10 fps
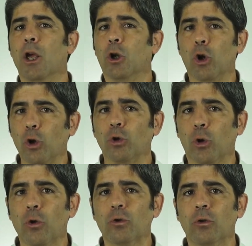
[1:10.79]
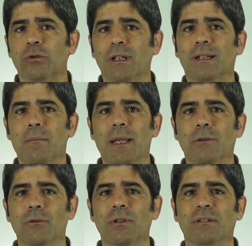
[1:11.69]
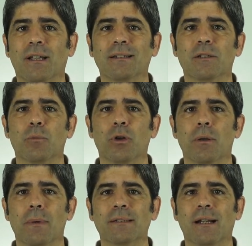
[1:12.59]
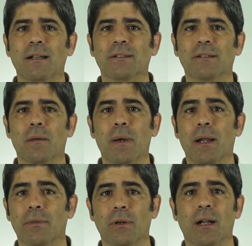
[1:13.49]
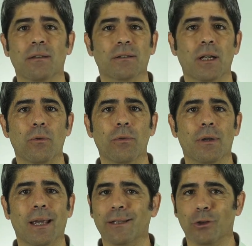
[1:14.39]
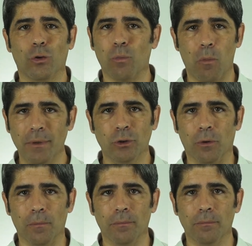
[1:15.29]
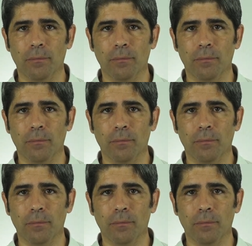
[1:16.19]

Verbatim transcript: Not all treatments are available in the national health system at all times.